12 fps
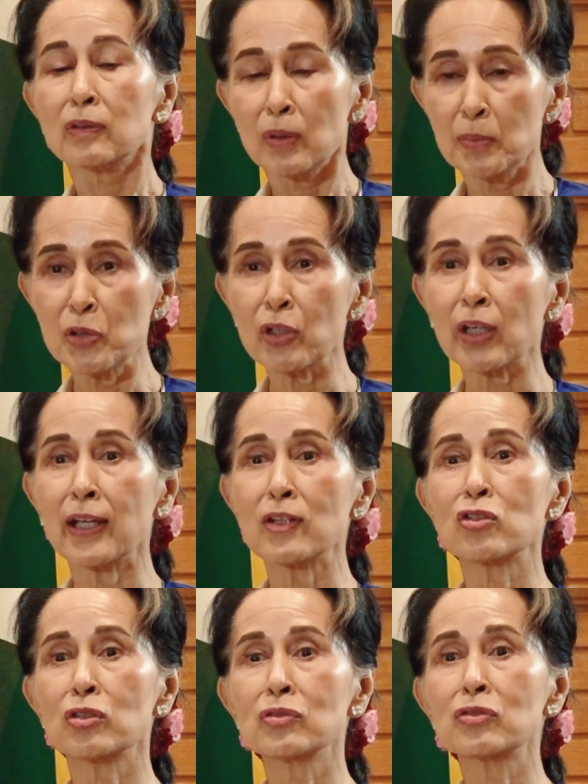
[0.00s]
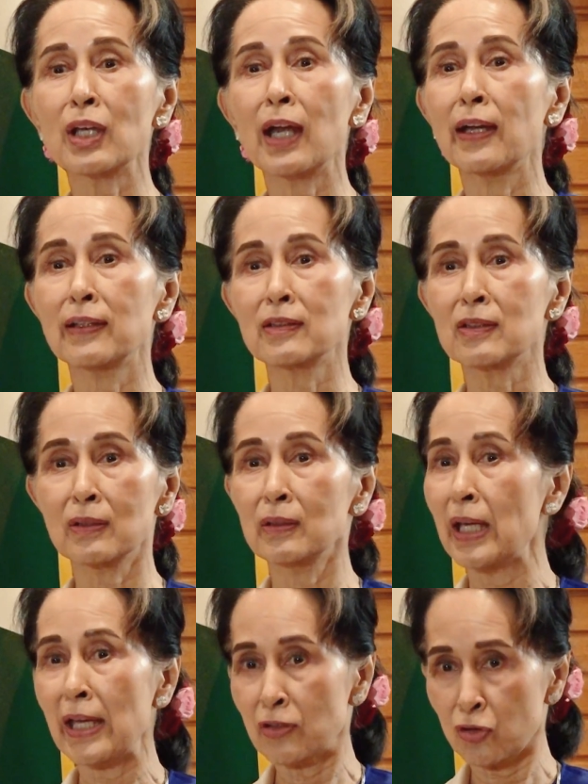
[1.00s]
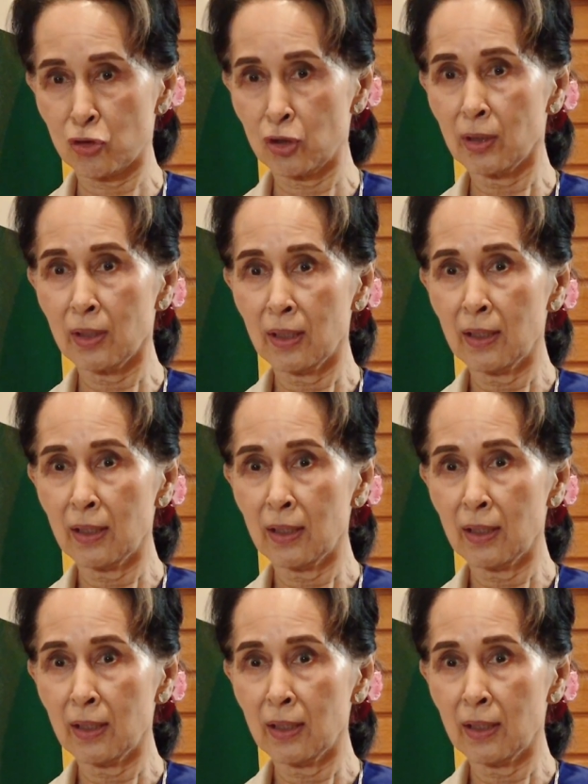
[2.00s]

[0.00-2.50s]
communications and energy.